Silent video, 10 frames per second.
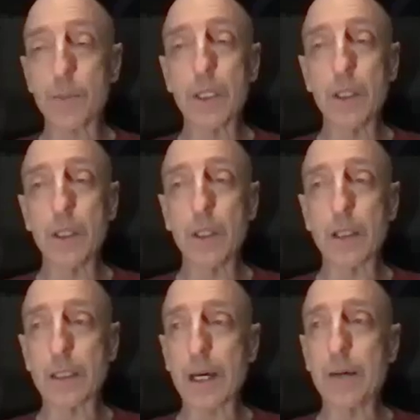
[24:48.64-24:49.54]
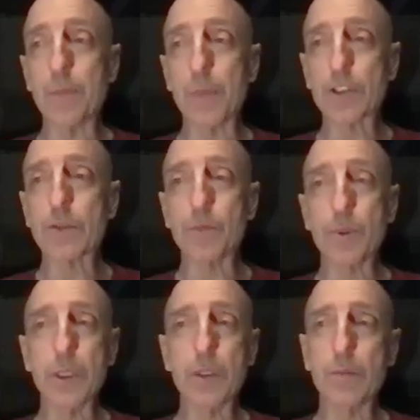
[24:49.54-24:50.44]
somebody like that must
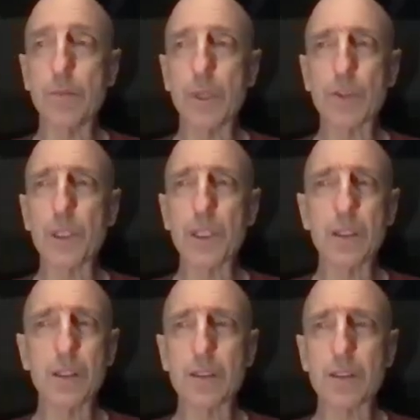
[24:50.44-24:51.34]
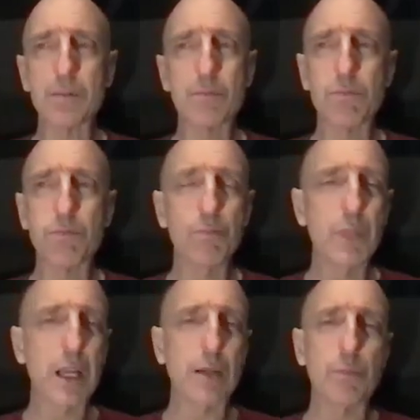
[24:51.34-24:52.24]
be in this
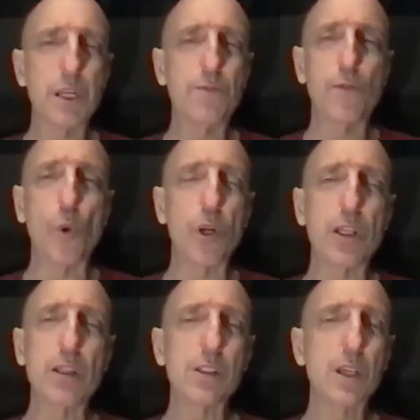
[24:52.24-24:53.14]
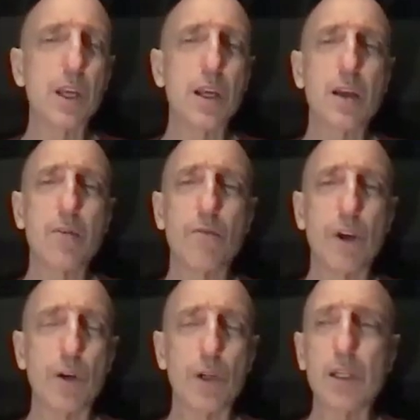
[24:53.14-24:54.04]
like mid 40s,
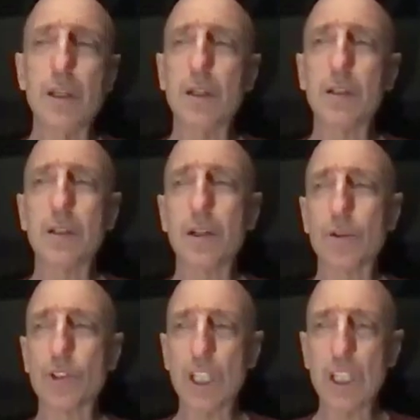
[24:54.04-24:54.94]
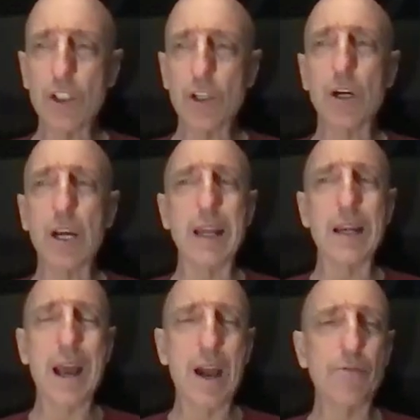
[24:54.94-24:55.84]
very, senior,
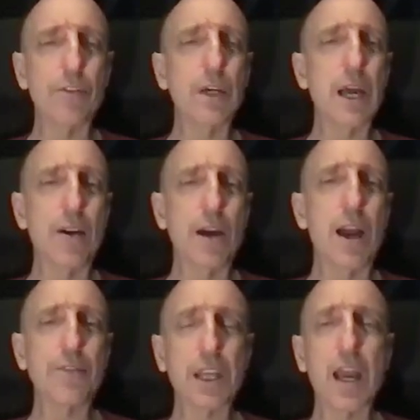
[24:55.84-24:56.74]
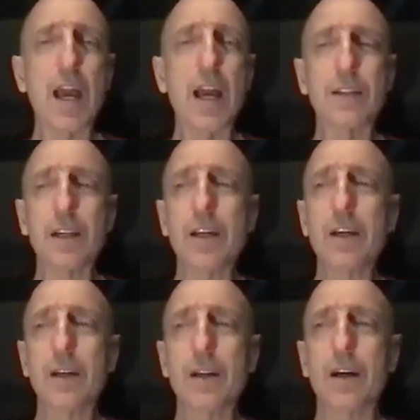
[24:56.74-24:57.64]
and having had
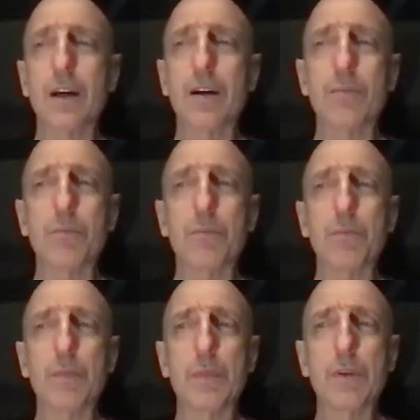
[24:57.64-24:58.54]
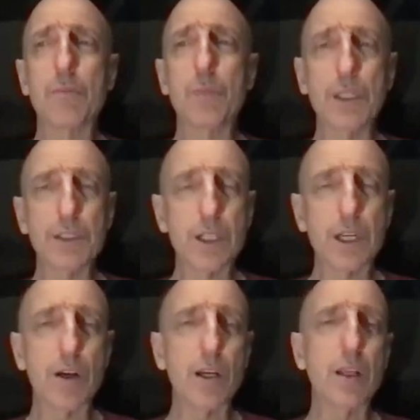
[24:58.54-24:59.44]
uh,
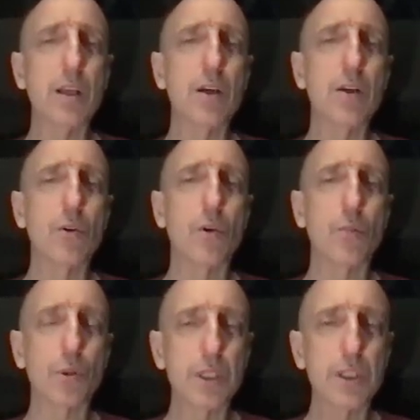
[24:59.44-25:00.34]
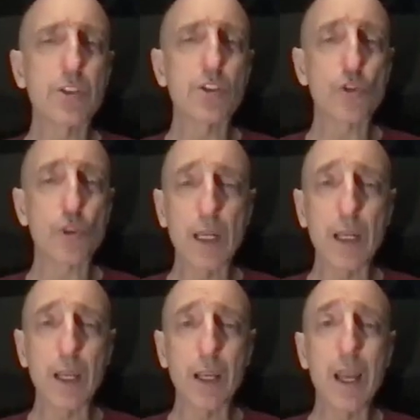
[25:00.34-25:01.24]
military or police
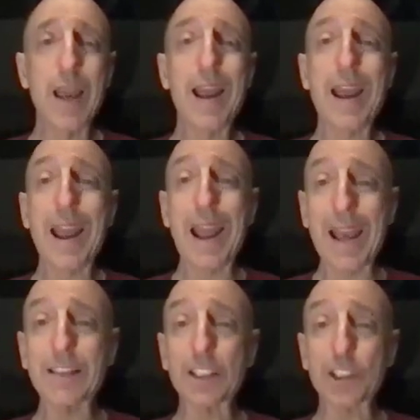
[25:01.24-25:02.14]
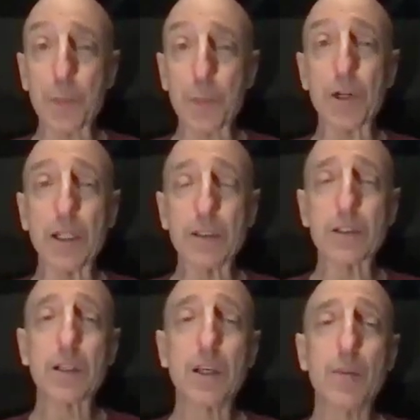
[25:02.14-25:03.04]
training and
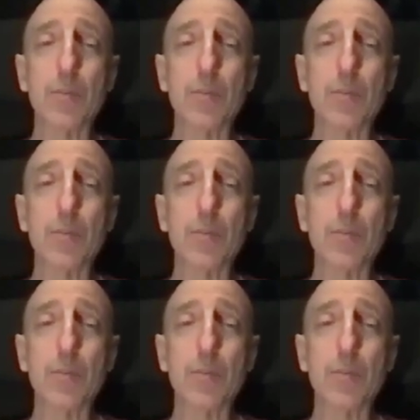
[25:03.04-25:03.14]
experience,